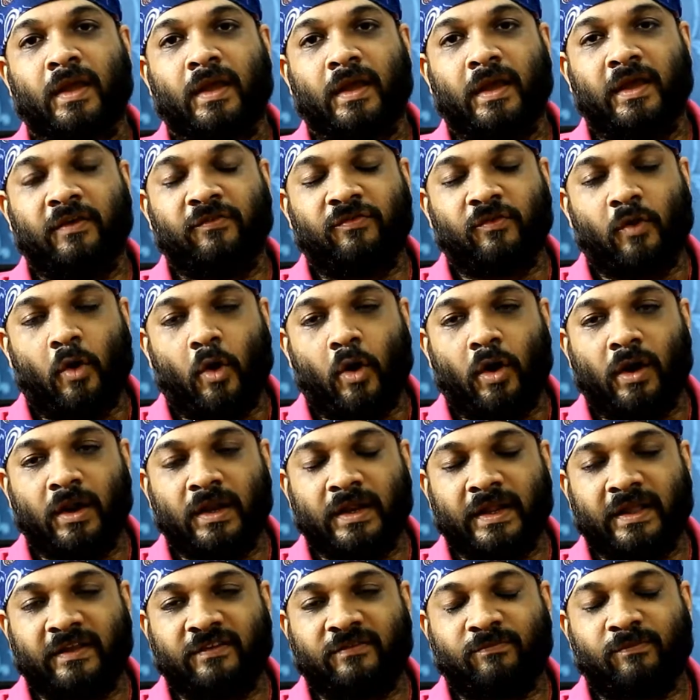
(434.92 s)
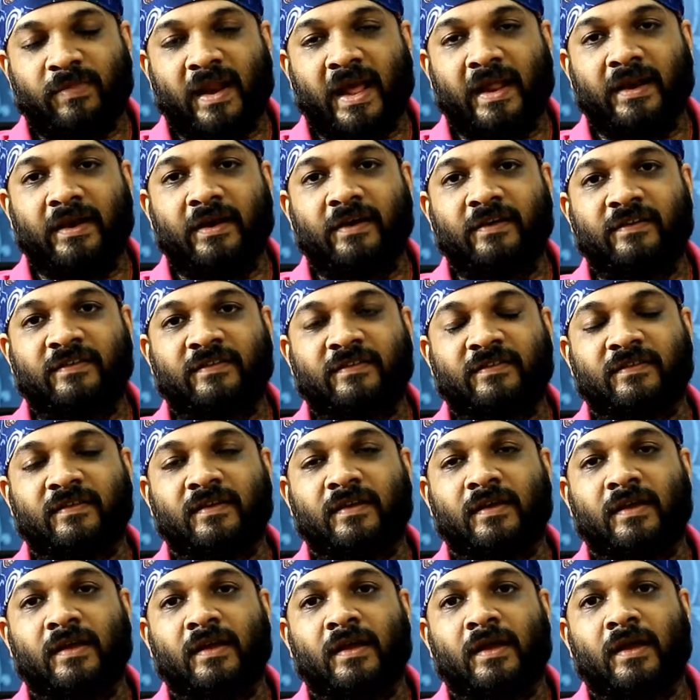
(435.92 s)
If all these planets,
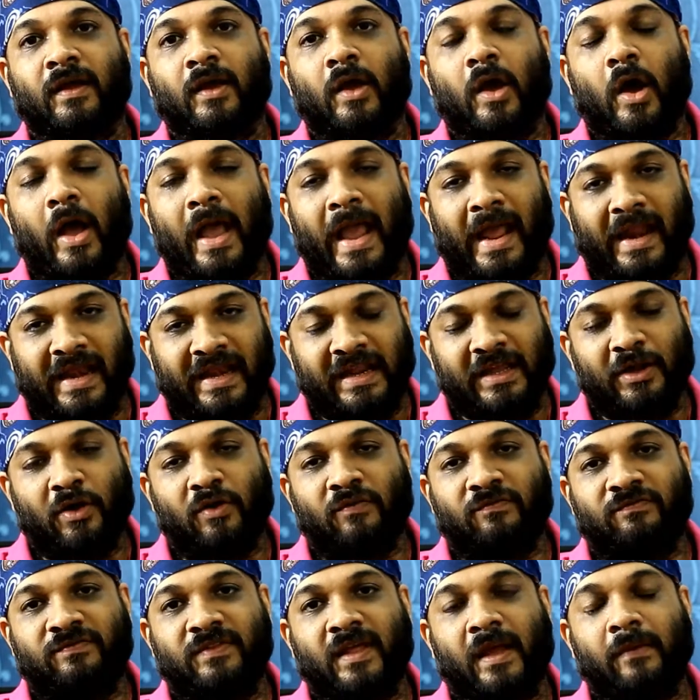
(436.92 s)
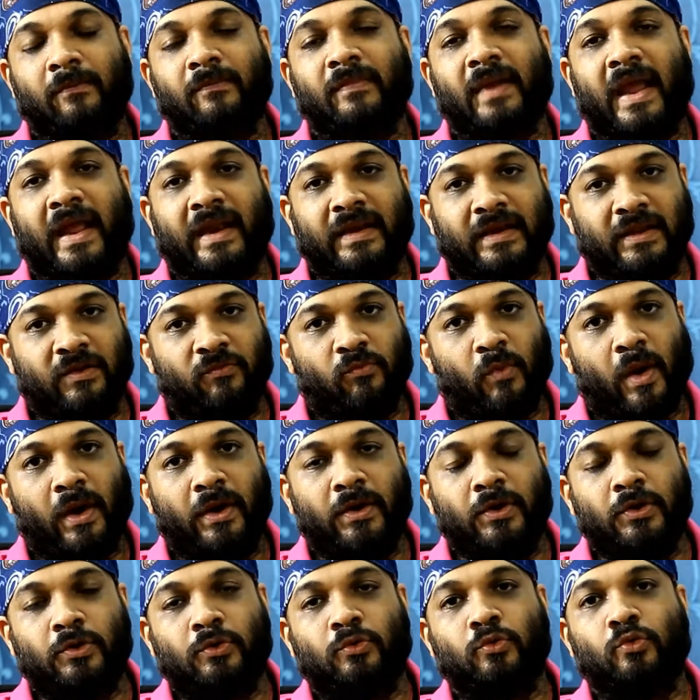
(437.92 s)
any of them, any
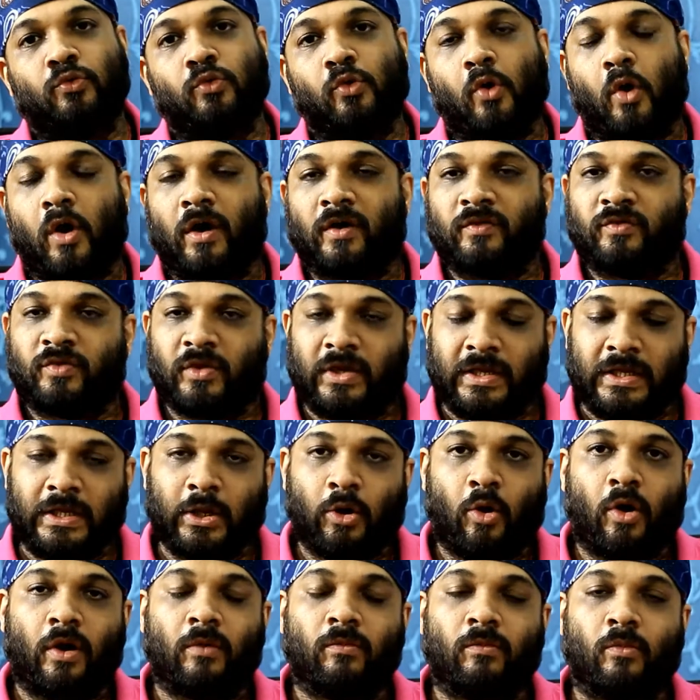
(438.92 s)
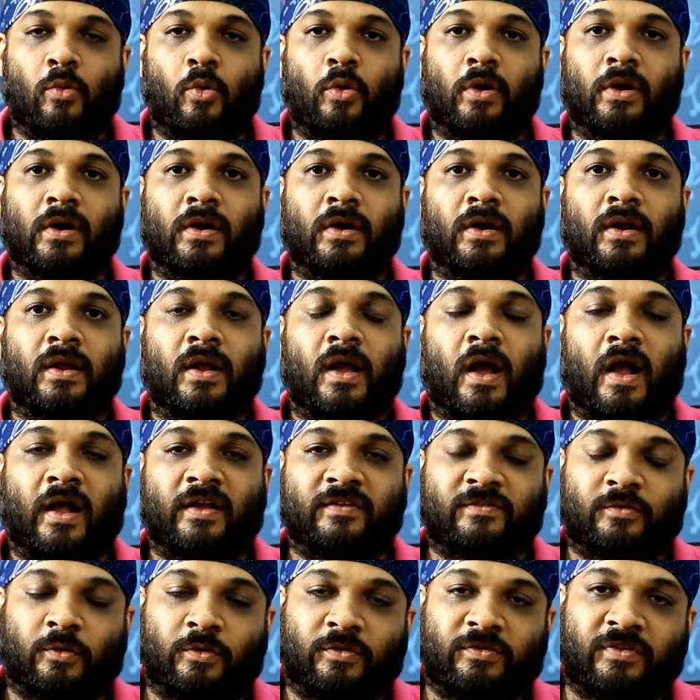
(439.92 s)
1, 2 or 3 or more
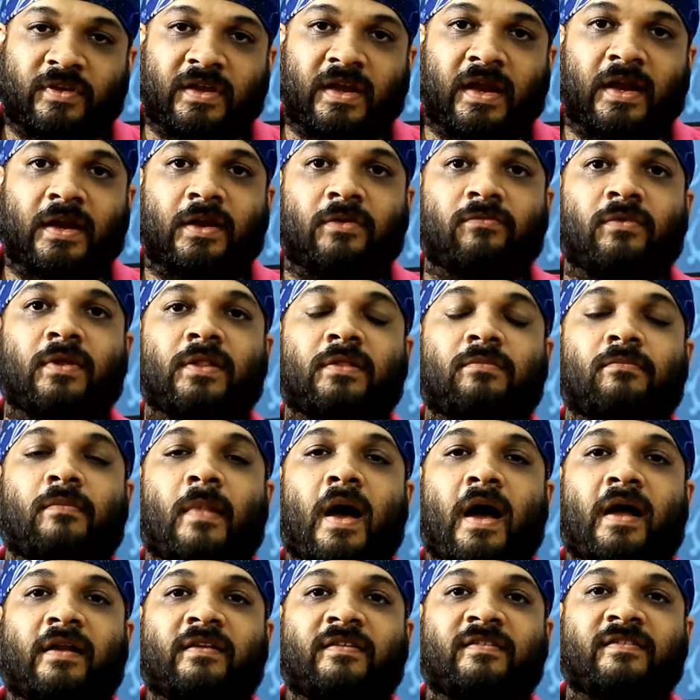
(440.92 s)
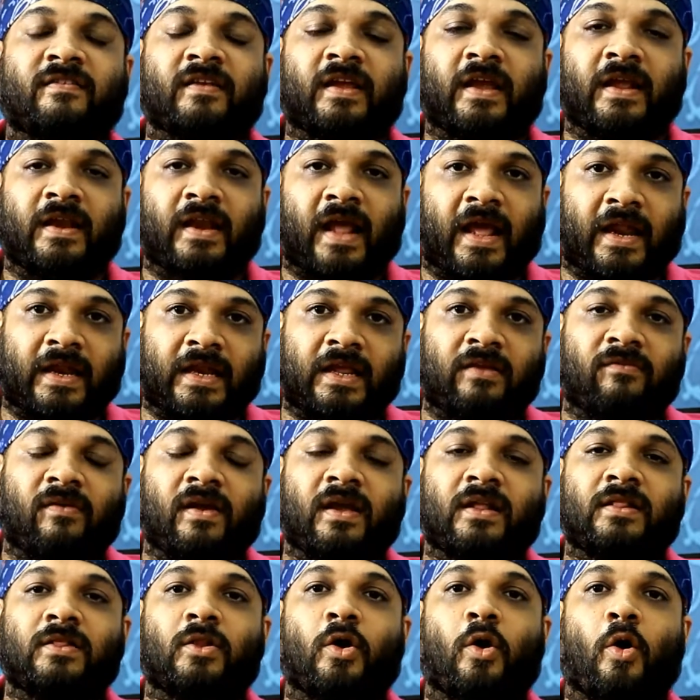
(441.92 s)
associate with Mars in any
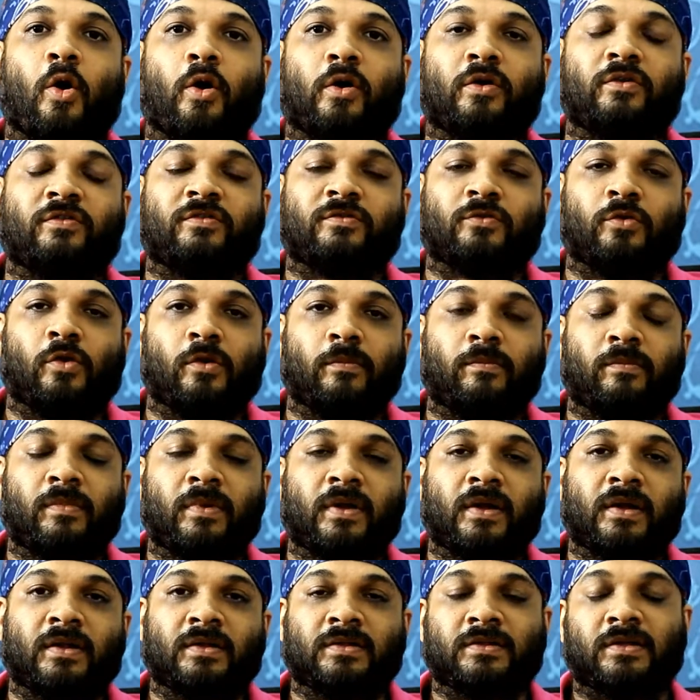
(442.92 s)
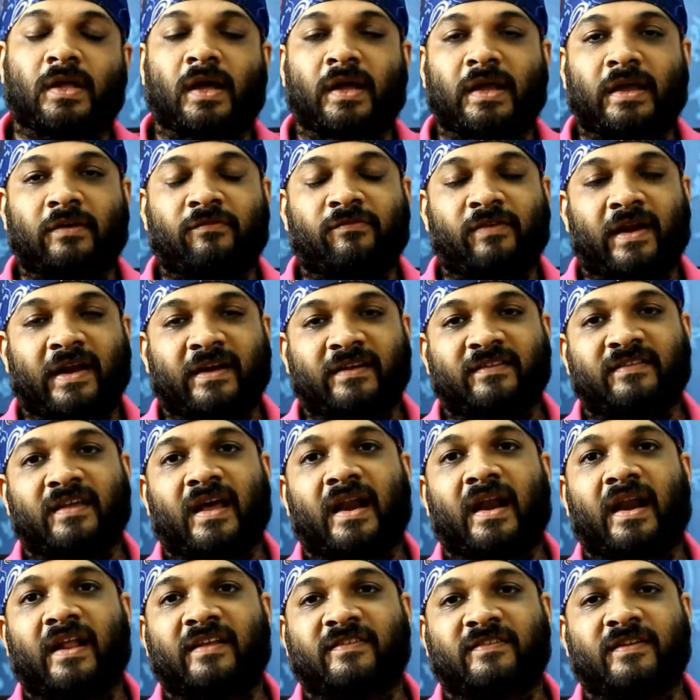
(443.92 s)
way in the horoscope, the effects
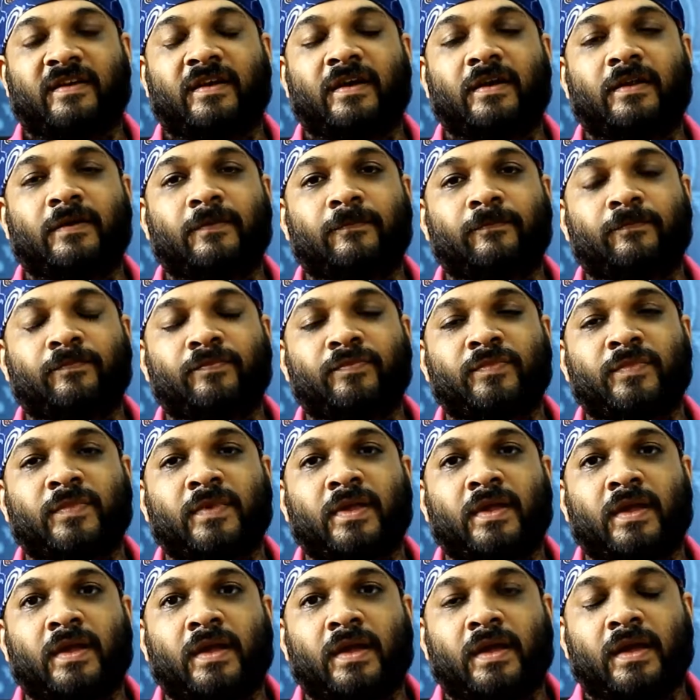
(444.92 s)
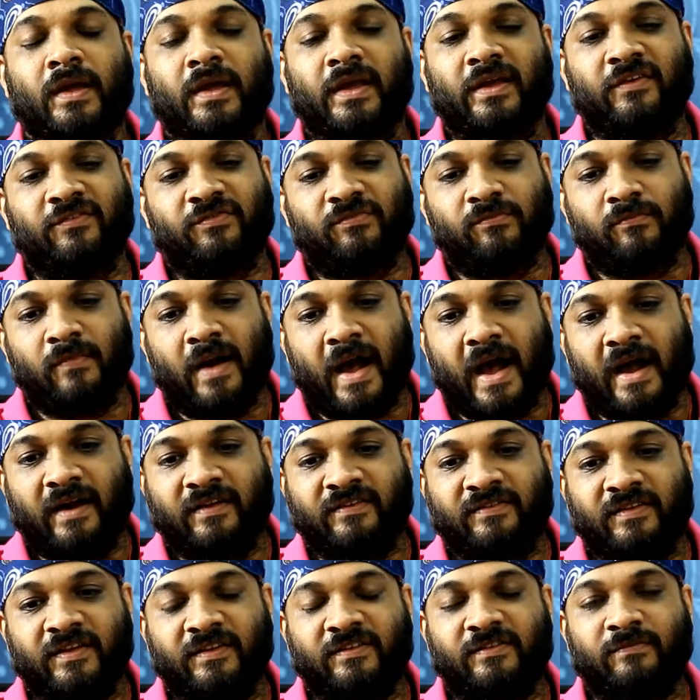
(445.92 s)
are lessened. If
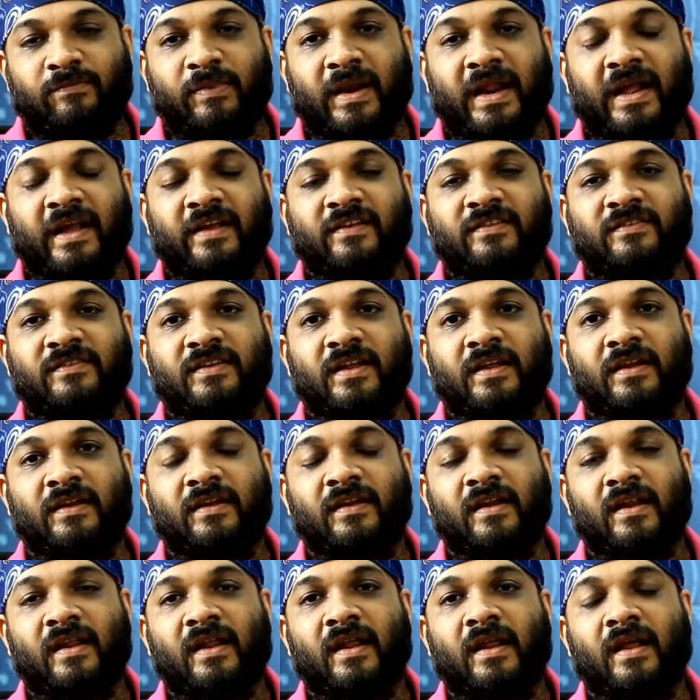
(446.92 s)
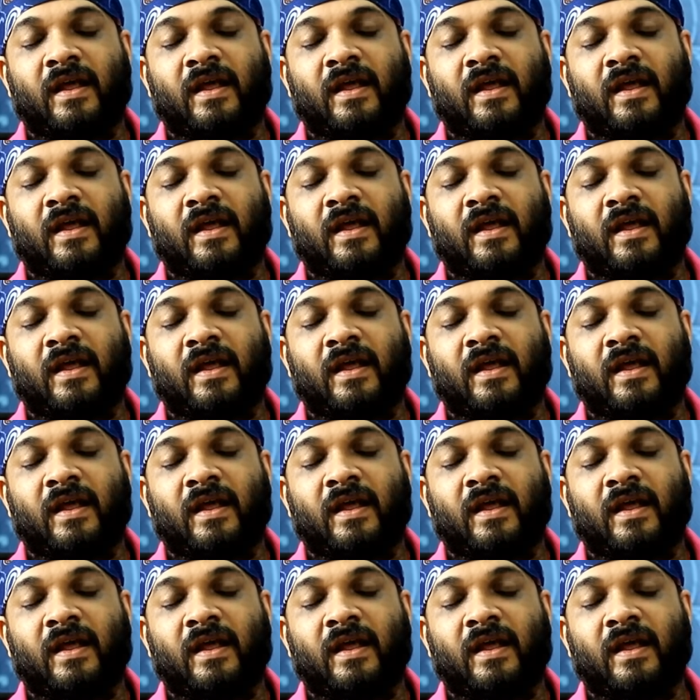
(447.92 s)
Mars is placed in